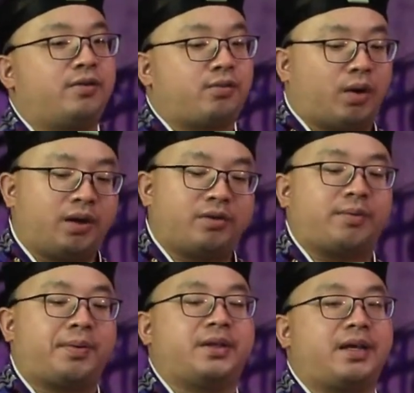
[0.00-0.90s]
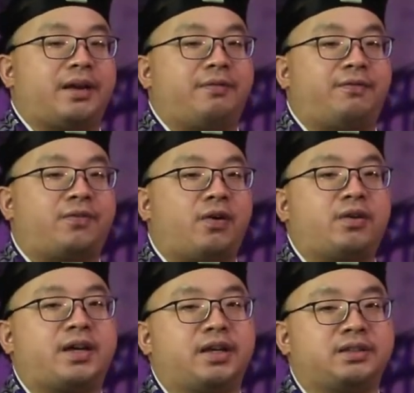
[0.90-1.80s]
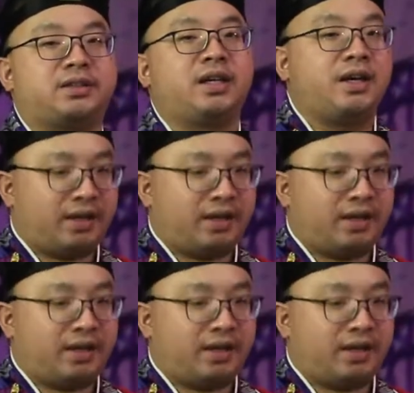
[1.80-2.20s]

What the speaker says: 100% focus